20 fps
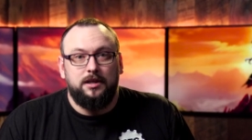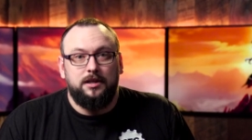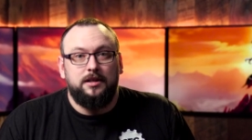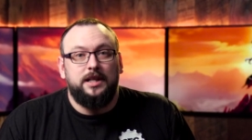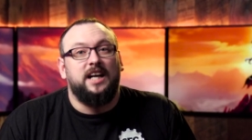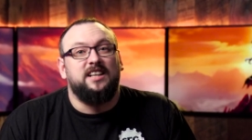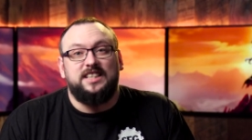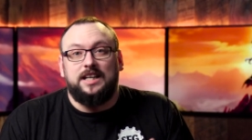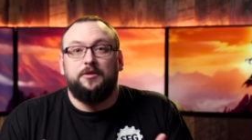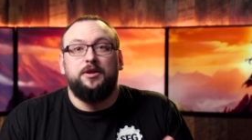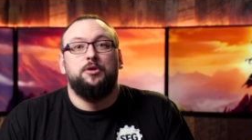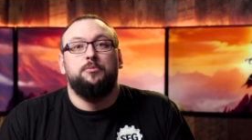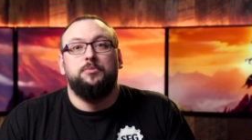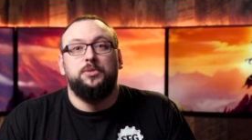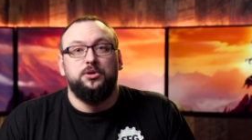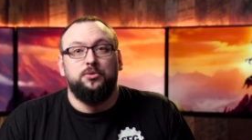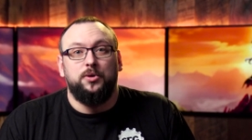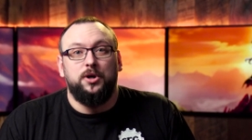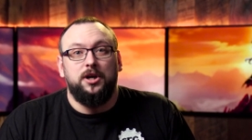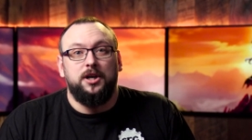That's how
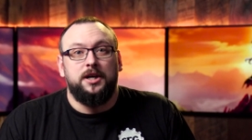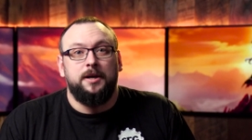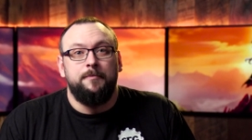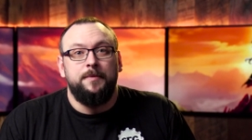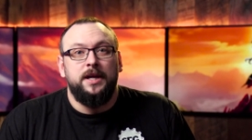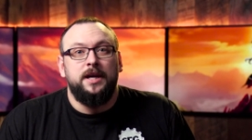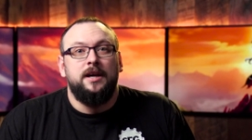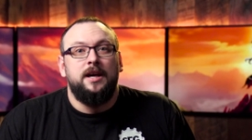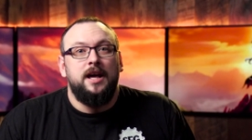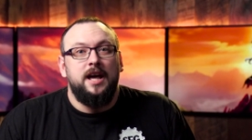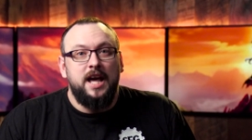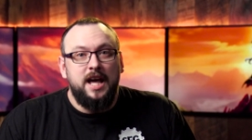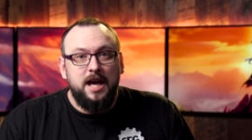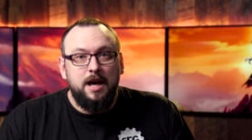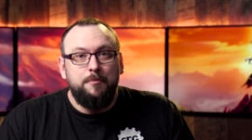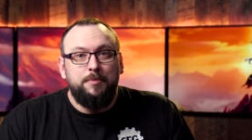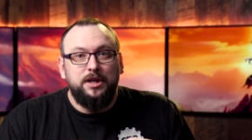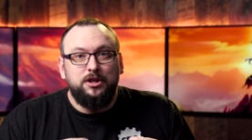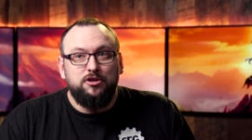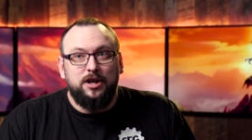numbers work.
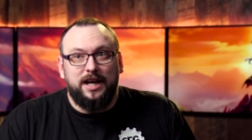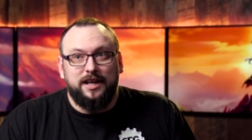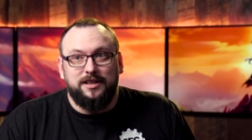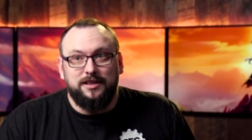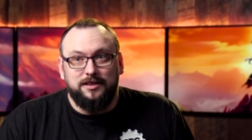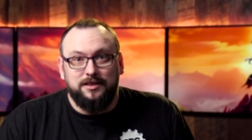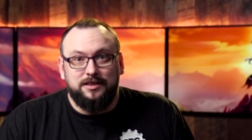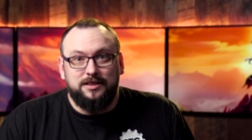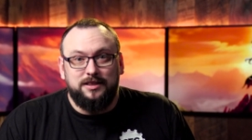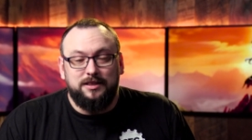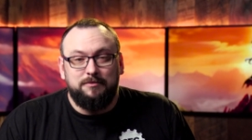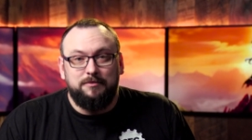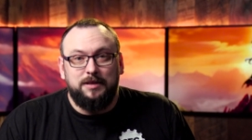Here be dragons